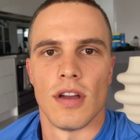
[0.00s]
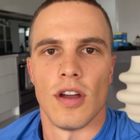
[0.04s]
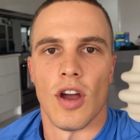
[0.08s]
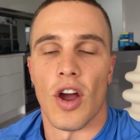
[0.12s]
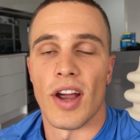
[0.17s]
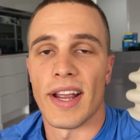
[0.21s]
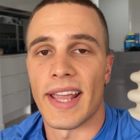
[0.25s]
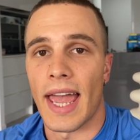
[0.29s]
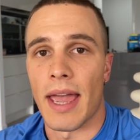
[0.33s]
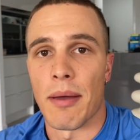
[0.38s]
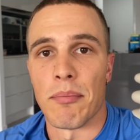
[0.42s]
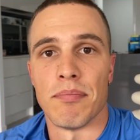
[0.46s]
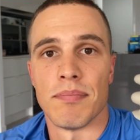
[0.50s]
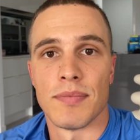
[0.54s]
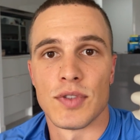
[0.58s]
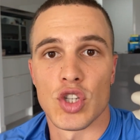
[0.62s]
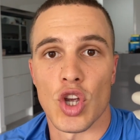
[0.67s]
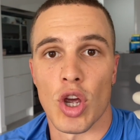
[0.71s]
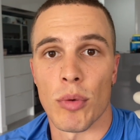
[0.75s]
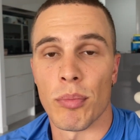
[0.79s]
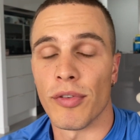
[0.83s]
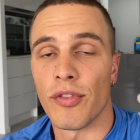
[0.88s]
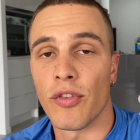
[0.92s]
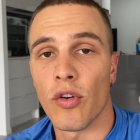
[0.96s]
Okay,
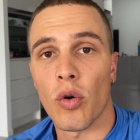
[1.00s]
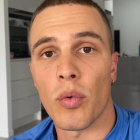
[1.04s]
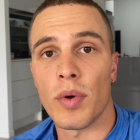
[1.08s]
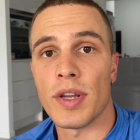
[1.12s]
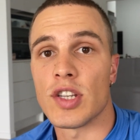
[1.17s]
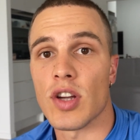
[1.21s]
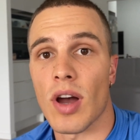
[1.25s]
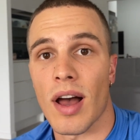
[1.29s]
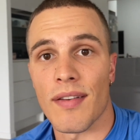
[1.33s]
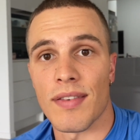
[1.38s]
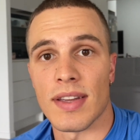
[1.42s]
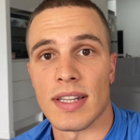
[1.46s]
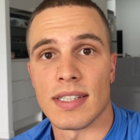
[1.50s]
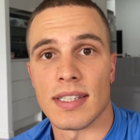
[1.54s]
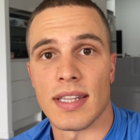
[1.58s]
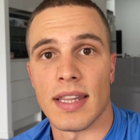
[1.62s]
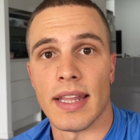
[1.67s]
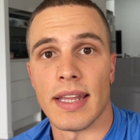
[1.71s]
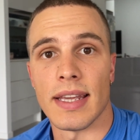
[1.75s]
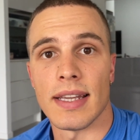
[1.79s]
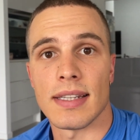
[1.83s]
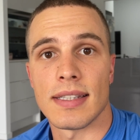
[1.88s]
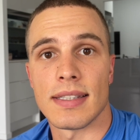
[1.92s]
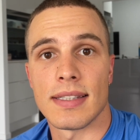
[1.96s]
so before we dive into
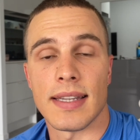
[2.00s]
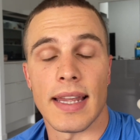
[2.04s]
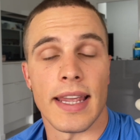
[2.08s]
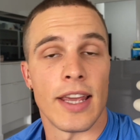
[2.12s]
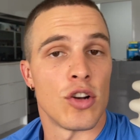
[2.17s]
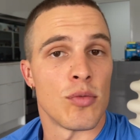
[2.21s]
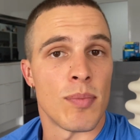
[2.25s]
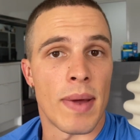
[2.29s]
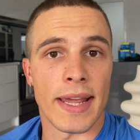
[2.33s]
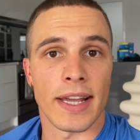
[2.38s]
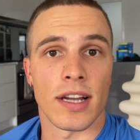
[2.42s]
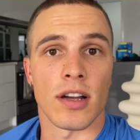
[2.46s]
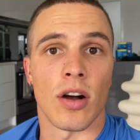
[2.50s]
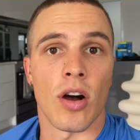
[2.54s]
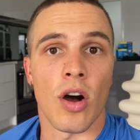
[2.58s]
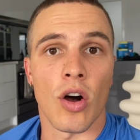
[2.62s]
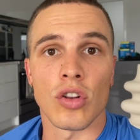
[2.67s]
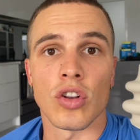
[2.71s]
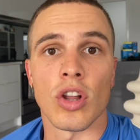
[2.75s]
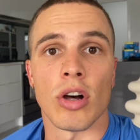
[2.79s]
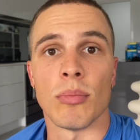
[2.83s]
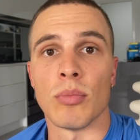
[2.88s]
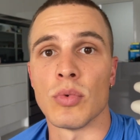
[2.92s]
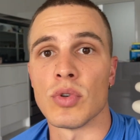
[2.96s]
this, it'll make a whole
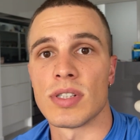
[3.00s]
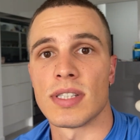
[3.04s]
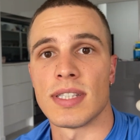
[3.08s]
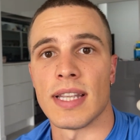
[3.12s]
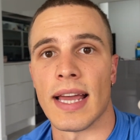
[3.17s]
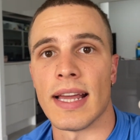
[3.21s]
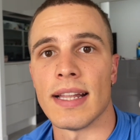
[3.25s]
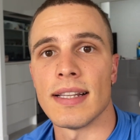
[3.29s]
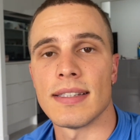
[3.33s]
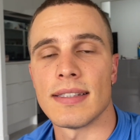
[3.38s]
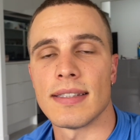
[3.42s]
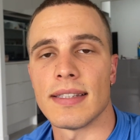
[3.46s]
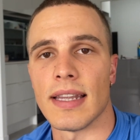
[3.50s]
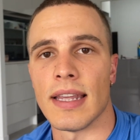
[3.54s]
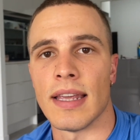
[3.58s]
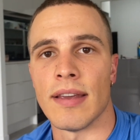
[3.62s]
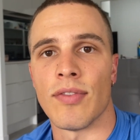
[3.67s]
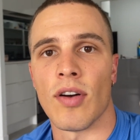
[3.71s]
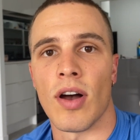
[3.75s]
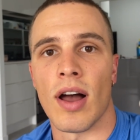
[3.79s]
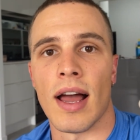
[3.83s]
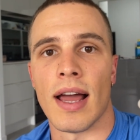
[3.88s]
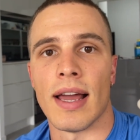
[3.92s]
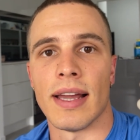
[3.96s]
lot more sense if
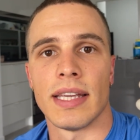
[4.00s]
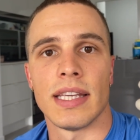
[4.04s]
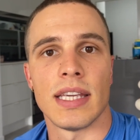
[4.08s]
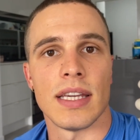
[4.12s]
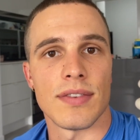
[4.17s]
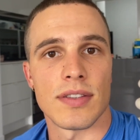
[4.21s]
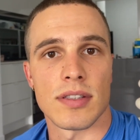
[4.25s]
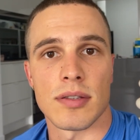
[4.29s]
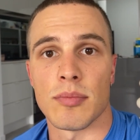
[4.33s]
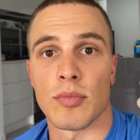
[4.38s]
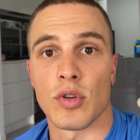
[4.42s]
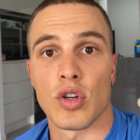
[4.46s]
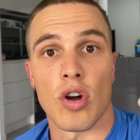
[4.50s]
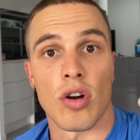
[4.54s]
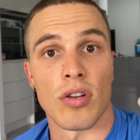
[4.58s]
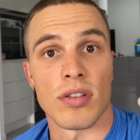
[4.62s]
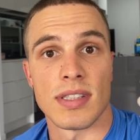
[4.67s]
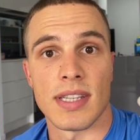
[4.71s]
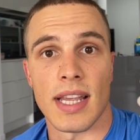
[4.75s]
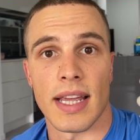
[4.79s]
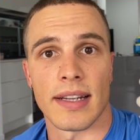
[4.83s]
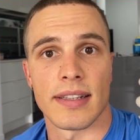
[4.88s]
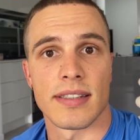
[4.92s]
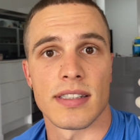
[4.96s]
I give some
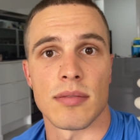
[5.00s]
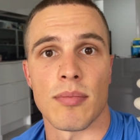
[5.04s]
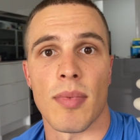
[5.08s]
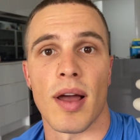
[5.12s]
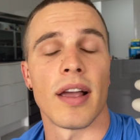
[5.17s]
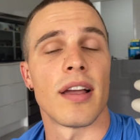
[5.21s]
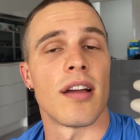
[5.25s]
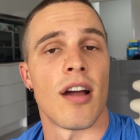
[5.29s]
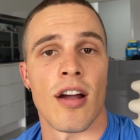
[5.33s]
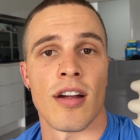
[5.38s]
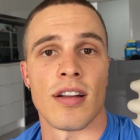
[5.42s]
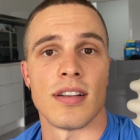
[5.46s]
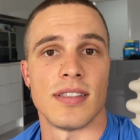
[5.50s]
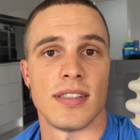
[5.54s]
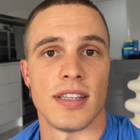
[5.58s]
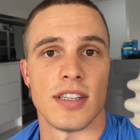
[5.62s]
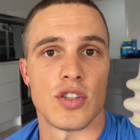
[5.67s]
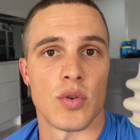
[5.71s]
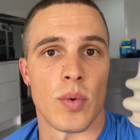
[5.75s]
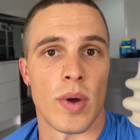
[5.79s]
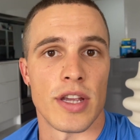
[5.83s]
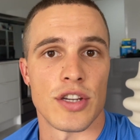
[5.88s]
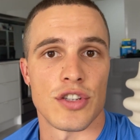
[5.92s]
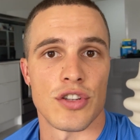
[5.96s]
context to my current
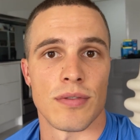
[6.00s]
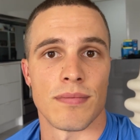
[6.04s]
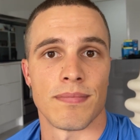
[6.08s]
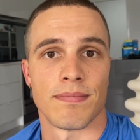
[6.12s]
situation.